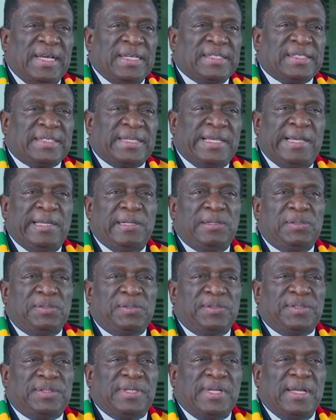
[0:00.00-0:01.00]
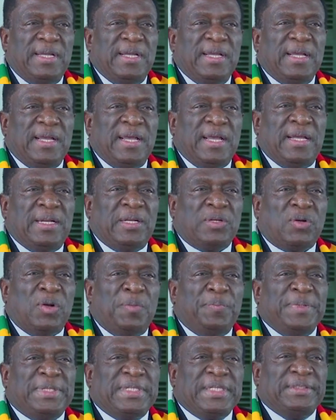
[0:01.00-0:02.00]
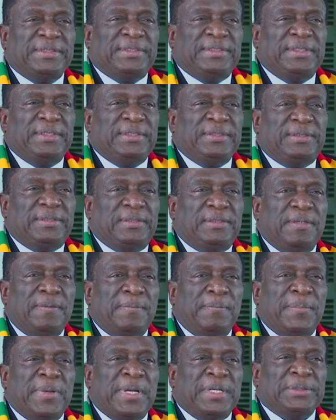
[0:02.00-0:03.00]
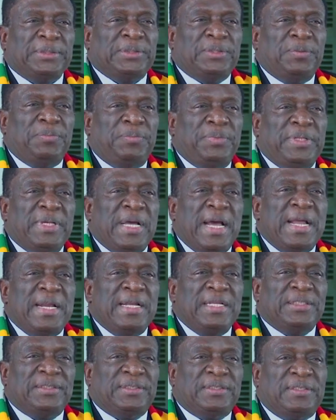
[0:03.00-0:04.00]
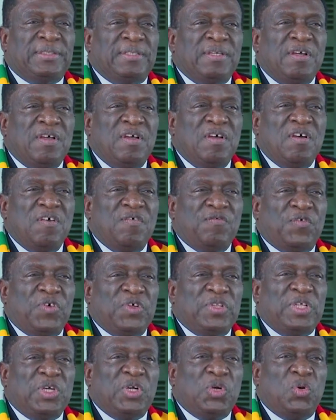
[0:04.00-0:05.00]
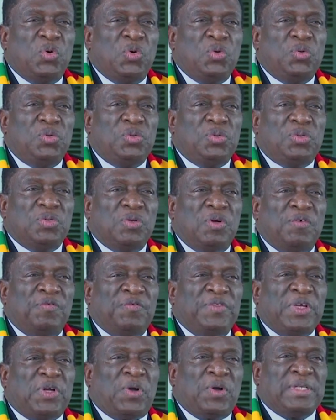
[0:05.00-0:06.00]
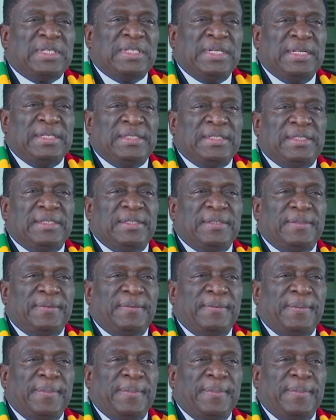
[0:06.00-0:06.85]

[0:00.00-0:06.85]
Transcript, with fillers: Their skills and competencies must be harnessed for the good of the continent.